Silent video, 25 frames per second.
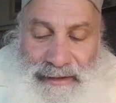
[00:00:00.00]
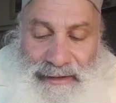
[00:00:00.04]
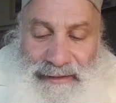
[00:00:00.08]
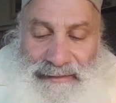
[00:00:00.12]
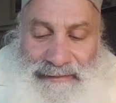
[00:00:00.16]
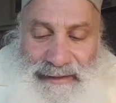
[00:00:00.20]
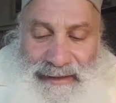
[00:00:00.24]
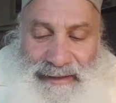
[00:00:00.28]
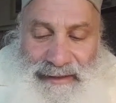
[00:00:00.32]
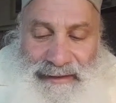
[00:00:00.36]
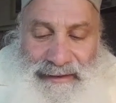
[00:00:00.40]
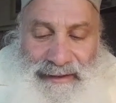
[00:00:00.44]

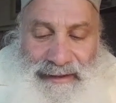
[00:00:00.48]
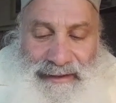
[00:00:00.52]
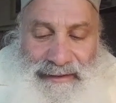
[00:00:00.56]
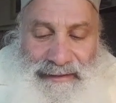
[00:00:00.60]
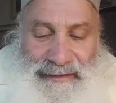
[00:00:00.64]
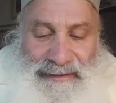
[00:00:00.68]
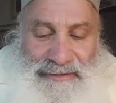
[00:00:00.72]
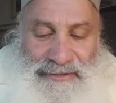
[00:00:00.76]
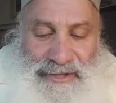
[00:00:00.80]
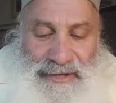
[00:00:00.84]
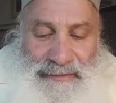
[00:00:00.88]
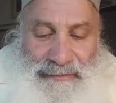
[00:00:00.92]
yadar yachad
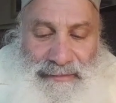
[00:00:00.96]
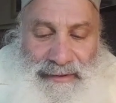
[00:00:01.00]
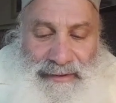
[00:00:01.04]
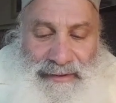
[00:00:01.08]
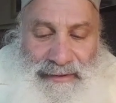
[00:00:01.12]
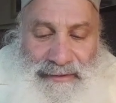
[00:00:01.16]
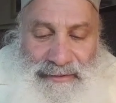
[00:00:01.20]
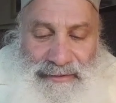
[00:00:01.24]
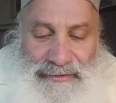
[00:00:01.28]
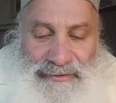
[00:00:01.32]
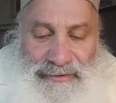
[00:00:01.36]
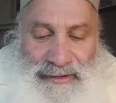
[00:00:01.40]
Hashem
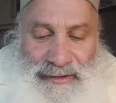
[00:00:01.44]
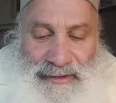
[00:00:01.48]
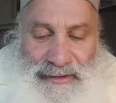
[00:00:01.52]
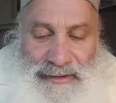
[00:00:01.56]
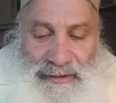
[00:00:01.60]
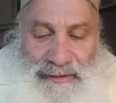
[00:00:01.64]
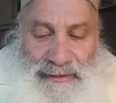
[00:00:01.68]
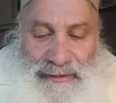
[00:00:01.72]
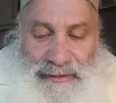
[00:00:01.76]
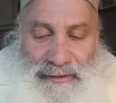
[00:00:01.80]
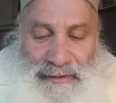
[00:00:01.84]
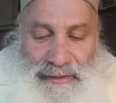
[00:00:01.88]
akedisha,